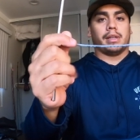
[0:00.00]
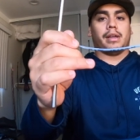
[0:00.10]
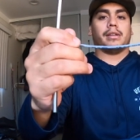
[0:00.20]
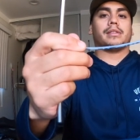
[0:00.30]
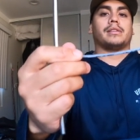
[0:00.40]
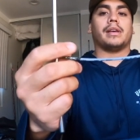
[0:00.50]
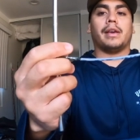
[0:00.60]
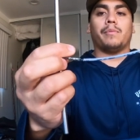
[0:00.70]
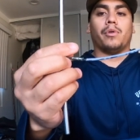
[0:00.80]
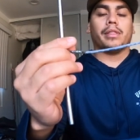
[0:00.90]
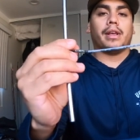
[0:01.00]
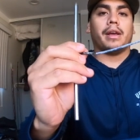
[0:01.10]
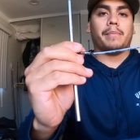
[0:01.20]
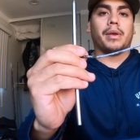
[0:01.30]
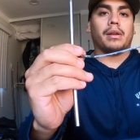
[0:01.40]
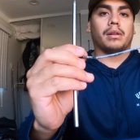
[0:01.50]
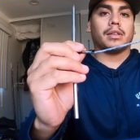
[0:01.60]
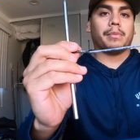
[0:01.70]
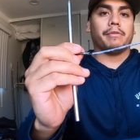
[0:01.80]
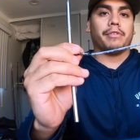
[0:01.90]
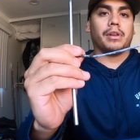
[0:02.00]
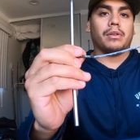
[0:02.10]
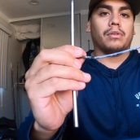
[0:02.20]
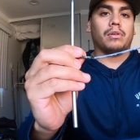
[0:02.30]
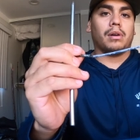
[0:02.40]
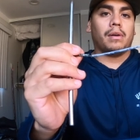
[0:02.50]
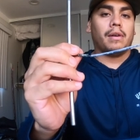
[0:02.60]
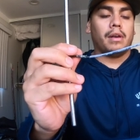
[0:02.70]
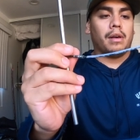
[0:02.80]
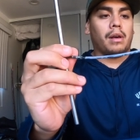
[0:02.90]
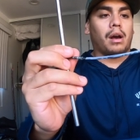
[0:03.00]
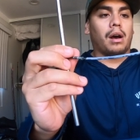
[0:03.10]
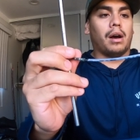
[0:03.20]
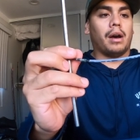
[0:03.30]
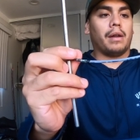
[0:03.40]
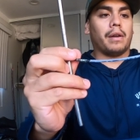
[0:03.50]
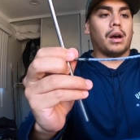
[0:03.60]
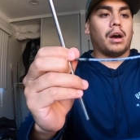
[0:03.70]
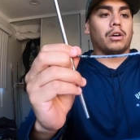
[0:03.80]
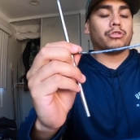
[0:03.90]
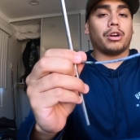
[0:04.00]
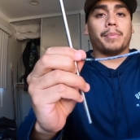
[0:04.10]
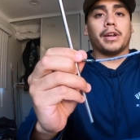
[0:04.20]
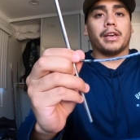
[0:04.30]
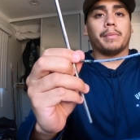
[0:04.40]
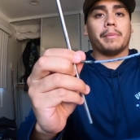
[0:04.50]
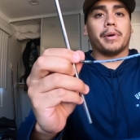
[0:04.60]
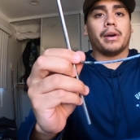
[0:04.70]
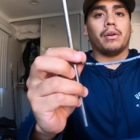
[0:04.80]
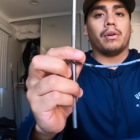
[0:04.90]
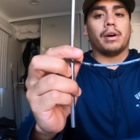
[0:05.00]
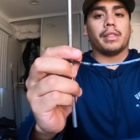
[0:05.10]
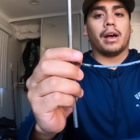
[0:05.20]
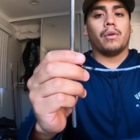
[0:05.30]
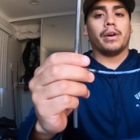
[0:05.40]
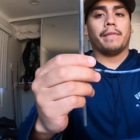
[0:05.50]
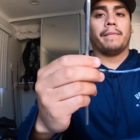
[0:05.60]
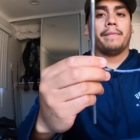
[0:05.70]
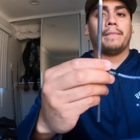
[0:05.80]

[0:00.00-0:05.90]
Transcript: that same one that I made on top of the video on, uh, drop a link in my bio on that one.